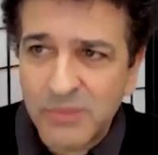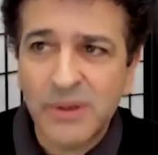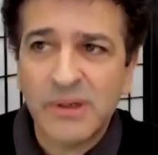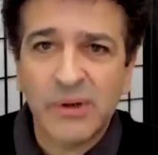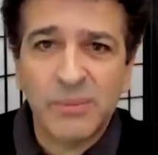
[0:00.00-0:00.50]

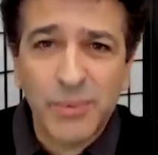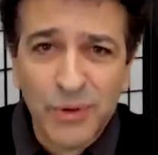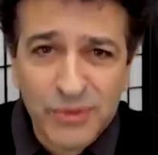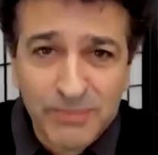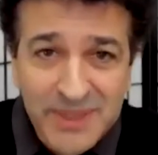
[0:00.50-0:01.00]
work or
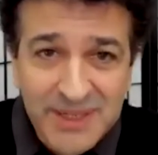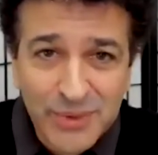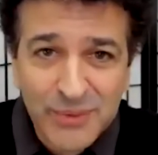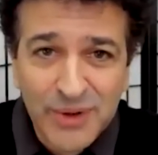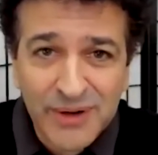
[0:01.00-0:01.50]
approach B
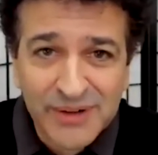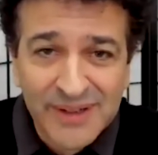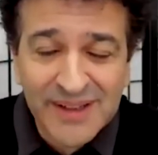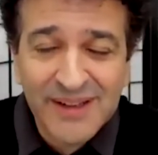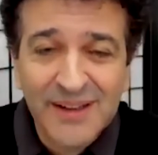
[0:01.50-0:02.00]
would
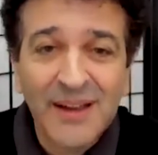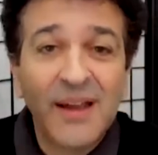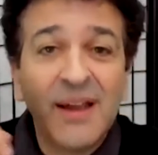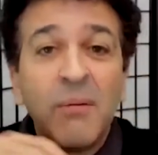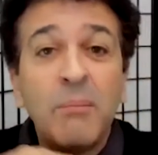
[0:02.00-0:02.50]
work,
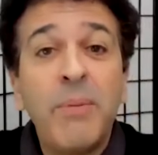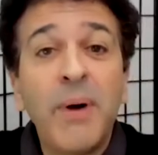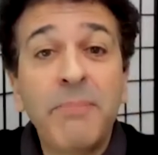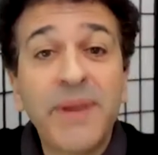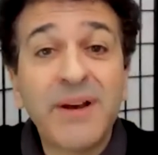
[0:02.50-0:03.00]

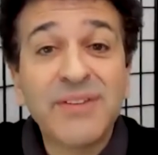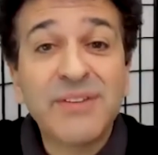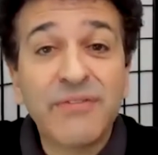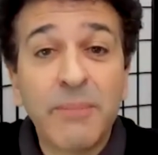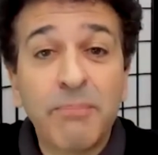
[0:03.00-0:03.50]
but because
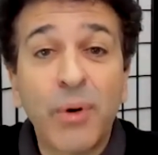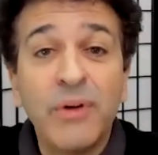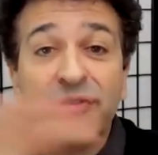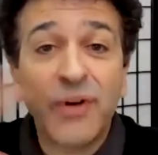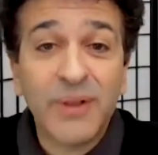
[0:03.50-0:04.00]
of the
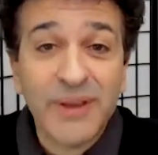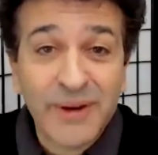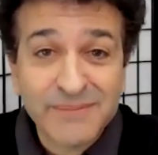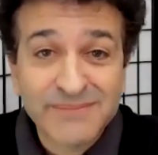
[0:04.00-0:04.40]
portfolio.